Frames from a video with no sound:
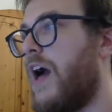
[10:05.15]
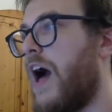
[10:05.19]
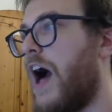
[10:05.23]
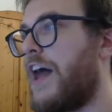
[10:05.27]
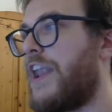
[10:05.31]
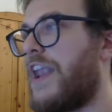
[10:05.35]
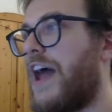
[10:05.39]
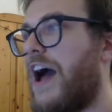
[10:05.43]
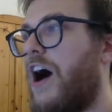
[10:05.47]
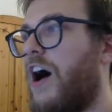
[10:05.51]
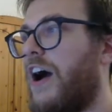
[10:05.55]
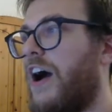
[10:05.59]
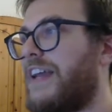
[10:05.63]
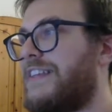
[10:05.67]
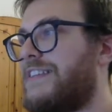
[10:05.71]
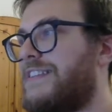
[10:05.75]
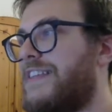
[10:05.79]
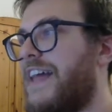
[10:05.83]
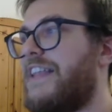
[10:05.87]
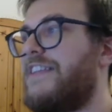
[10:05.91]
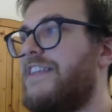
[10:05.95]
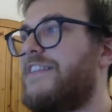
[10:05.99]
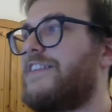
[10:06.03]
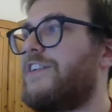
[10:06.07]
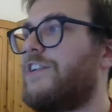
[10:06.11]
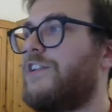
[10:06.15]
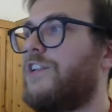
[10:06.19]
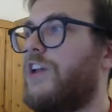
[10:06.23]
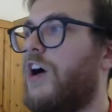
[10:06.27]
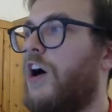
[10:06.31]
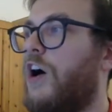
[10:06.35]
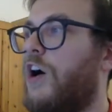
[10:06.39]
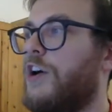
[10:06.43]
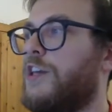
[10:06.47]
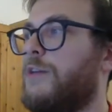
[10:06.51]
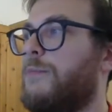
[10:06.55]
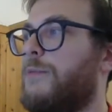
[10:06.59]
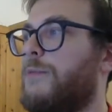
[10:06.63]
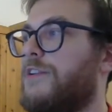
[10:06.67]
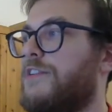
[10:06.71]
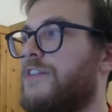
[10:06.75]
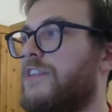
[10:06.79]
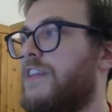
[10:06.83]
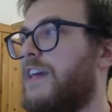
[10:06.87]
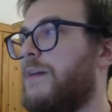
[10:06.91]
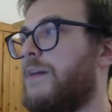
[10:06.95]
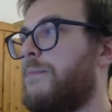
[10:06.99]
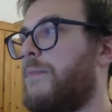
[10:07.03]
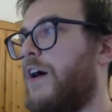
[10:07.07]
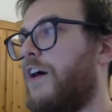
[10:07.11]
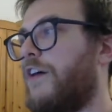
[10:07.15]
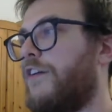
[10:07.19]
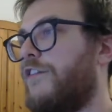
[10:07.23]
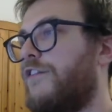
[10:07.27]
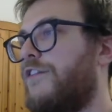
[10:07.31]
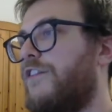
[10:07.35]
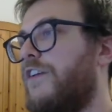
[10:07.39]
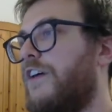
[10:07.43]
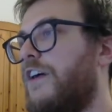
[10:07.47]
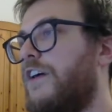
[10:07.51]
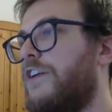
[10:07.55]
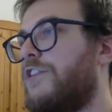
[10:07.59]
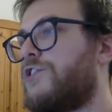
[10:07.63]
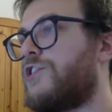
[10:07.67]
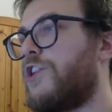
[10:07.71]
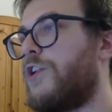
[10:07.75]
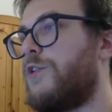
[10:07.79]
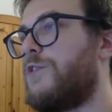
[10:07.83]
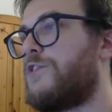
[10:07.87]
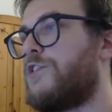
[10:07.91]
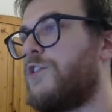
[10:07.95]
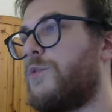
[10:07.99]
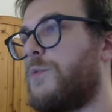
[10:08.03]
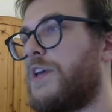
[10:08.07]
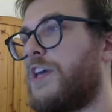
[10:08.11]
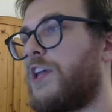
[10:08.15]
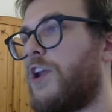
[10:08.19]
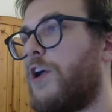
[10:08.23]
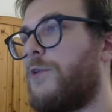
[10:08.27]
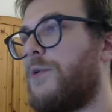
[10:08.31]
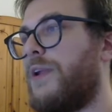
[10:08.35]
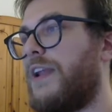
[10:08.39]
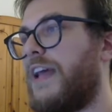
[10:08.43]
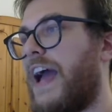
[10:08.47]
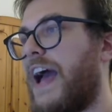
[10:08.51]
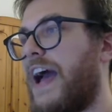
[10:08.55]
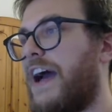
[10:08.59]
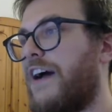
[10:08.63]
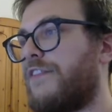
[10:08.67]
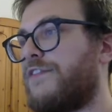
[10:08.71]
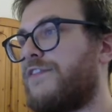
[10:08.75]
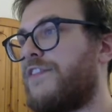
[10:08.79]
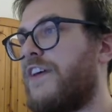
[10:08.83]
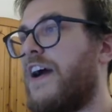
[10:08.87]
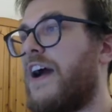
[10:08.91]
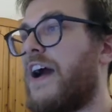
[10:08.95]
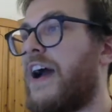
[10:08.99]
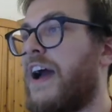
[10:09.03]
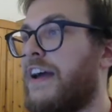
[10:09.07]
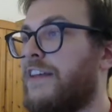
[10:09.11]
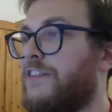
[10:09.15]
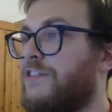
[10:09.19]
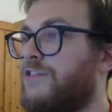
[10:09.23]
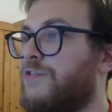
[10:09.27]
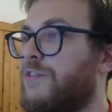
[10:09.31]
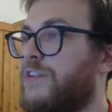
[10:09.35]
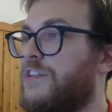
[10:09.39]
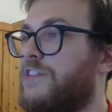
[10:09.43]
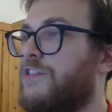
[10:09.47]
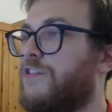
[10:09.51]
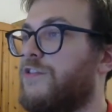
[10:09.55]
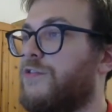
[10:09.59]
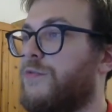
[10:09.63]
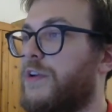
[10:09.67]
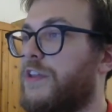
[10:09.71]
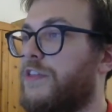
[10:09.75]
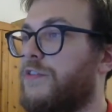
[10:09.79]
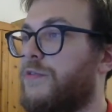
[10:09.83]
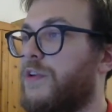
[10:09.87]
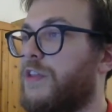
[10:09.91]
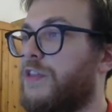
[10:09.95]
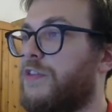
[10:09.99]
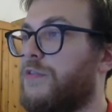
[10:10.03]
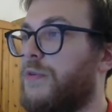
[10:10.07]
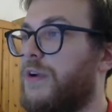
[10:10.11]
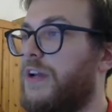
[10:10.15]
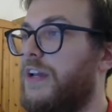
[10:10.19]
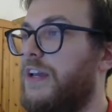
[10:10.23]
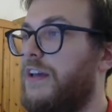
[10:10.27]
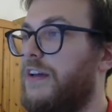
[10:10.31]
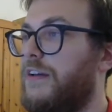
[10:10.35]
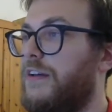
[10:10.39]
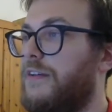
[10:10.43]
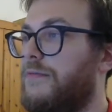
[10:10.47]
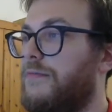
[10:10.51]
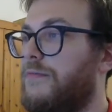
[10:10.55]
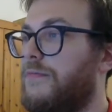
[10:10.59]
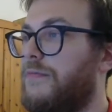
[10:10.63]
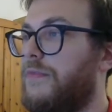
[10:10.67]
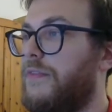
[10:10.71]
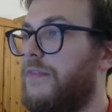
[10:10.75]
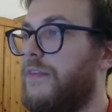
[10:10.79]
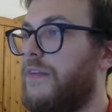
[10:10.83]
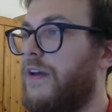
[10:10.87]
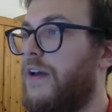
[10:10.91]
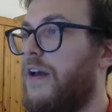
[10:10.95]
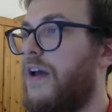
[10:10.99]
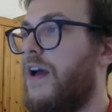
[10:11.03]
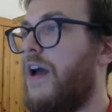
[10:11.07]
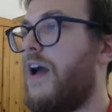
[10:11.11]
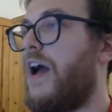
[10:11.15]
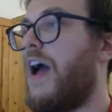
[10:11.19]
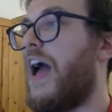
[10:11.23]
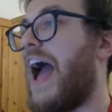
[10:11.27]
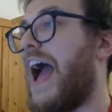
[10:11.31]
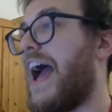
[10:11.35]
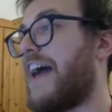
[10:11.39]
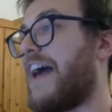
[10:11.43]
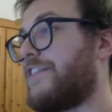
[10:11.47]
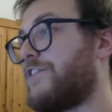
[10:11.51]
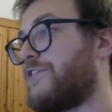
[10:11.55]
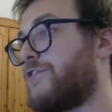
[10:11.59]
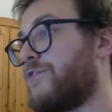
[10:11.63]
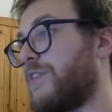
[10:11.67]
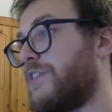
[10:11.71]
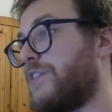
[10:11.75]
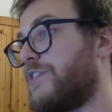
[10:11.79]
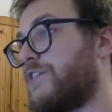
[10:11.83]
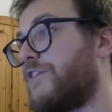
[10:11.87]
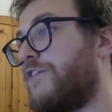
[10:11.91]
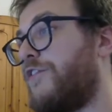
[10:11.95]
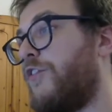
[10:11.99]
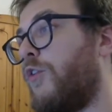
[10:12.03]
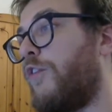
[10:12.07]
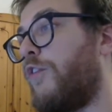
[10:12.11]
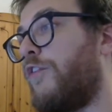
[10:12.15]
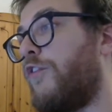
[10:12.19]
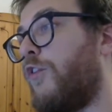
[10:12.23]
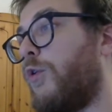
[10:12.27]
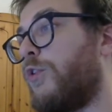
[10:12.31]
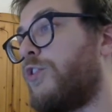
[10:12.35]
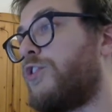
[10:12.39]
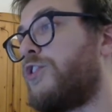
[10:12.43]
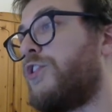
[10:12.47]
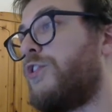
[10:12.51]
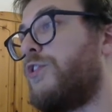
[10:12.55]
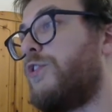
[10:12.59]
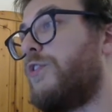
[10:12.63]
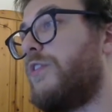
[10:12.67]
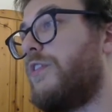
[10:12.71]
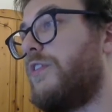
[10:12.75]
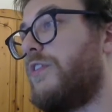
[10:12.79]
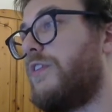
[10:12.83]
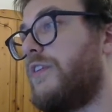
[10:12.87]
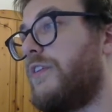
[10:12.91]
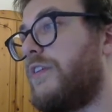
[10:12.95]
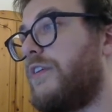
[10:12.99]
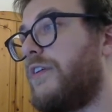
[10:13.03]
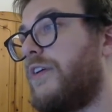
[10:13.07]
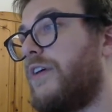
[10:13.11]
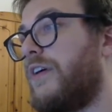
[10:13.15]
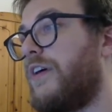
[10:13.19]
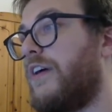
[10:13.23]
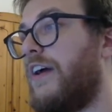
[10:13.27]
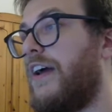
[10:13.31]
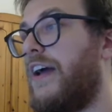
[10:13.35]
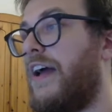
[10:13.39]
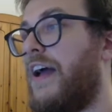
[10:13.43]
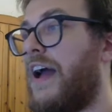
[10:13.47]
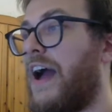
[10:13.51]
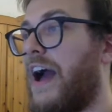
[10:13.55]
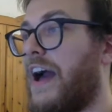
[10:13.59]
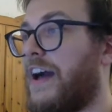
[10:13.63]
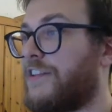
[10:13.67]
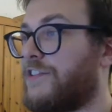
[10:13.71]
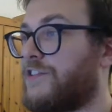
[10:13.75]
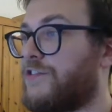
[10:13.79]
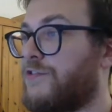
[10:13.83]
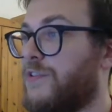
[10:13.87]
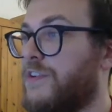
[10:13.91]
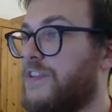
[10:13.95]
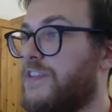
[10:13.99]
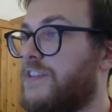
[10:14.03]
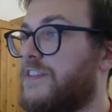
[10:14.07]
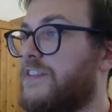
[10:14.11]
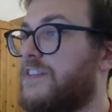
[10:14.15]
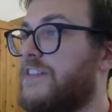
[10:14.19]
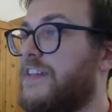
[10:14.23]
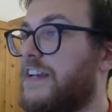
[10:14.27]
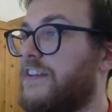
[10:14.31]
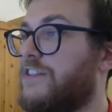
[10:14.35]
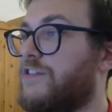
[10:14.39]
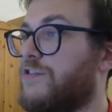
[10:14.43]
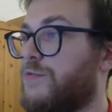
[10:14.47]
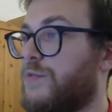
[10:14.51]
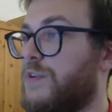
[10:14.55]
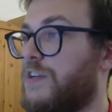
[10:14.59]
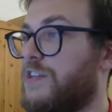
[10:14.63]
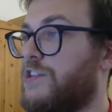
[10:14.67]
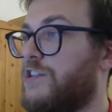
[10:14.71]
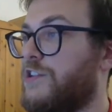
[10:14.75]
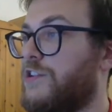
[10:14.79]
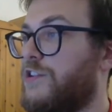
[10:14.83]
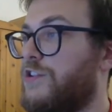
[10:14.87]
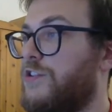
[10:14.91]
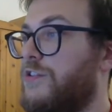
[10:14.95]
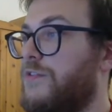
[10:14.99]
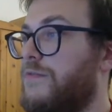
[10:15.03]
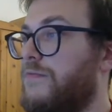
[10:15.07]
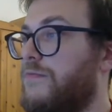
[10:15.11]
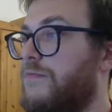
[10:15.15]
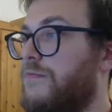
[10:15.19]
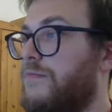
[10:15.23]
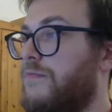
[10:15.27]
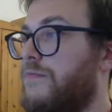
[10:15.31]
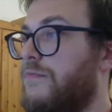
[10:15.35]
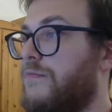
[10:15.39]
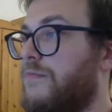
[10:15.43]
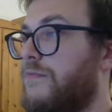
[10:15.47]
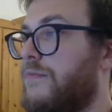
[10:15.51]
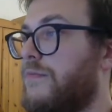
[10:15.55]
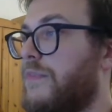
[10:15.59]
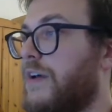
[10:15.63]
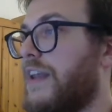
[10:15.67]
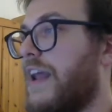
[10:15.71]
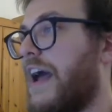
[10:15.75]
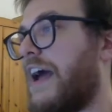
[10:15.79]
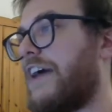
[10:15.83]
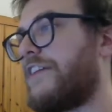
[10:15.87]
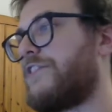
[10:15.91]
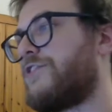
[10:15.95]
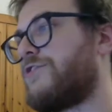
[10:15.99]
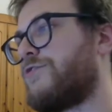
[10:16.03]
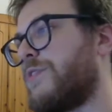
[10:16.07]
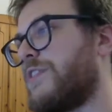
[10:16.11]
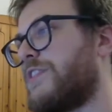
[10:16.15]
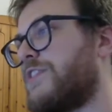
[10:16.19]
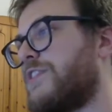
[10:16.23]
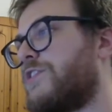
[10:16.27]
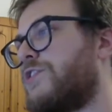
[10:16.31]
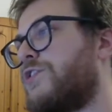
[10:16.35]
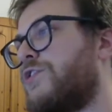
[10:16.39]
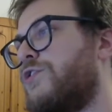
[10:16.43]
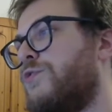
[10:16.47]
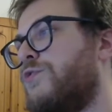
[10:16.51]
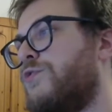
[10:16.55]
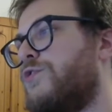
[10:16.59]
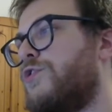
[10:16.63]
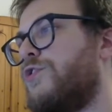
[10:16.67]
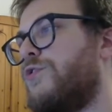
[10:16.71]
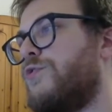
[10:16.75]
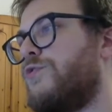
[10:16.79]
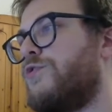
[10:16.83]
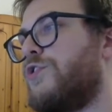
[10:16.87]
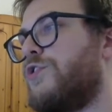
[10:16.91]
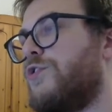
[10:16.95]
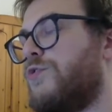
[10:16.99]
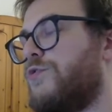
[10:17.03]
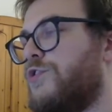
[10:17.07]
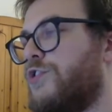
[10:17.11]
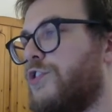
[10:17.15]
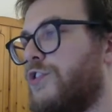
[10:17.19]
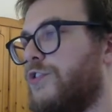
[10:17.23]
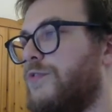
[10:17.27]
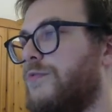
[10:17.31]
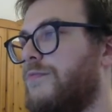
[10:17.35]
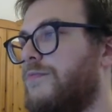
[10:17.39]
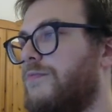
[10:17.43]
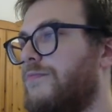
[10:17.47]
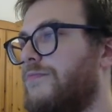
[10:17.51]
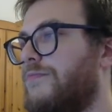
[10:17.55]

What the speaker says: An identical argument to the above shows that we can only have asterisk 333, asterisk 442, asterisk 632, and asterisk 2222.